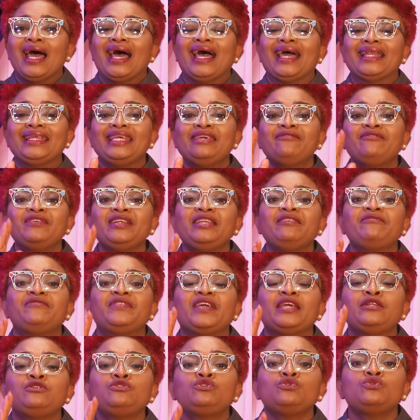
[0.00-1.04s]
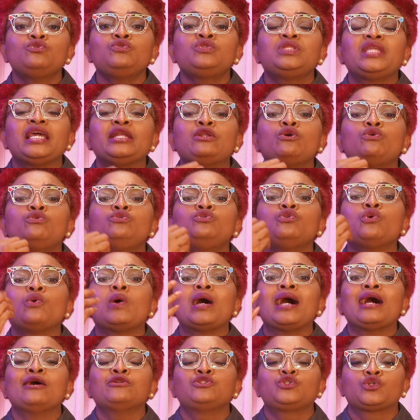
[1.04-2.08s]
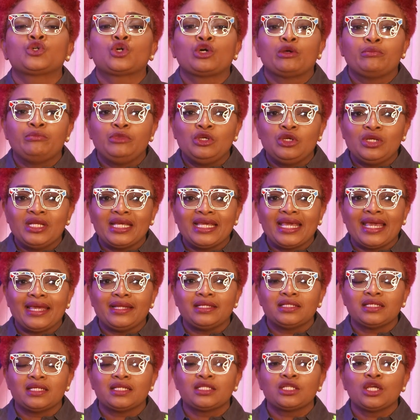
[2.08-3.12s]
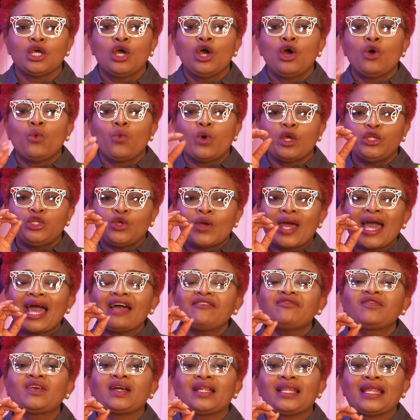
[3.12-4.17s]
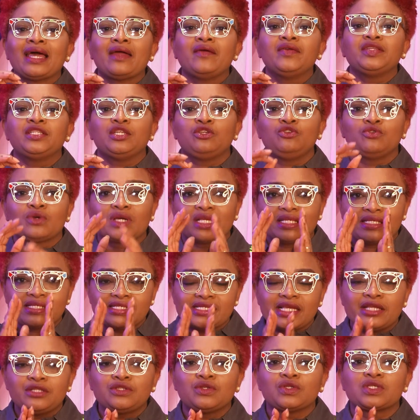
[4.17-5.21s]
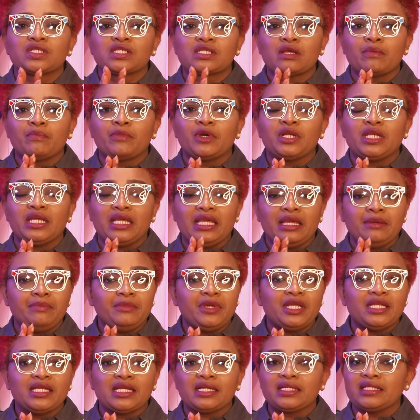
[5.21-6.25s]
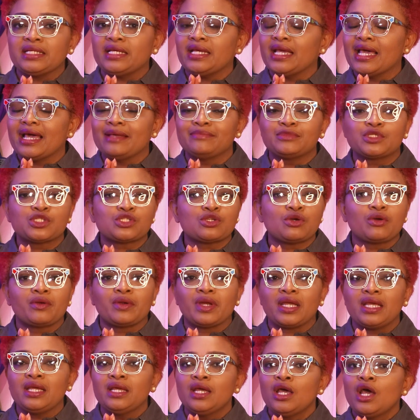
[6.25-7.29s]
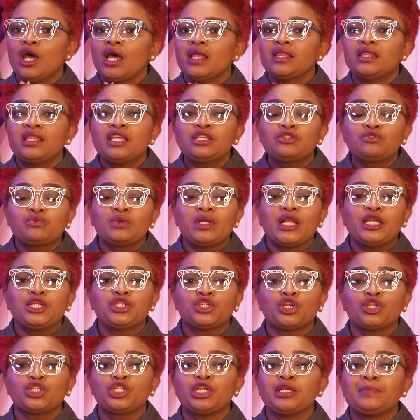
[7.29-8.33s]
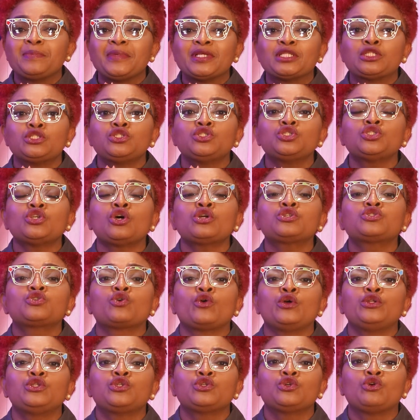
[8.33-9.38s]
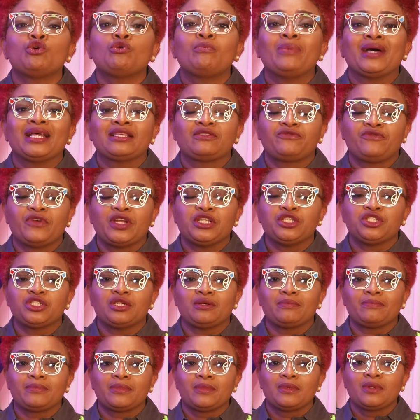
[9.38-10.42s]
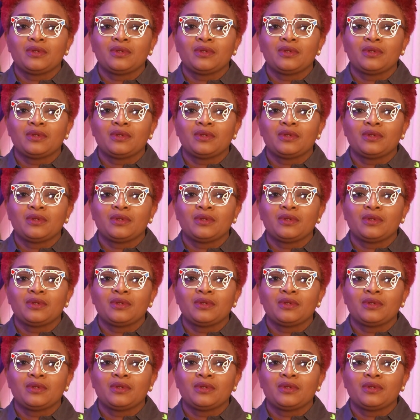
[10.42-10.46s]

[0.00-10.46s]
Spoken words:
And even if they do, they don't know how to communicate it. When you have clarity, you can say to somebody immediately, I'm sorry, this relationship is not going to go past friendship.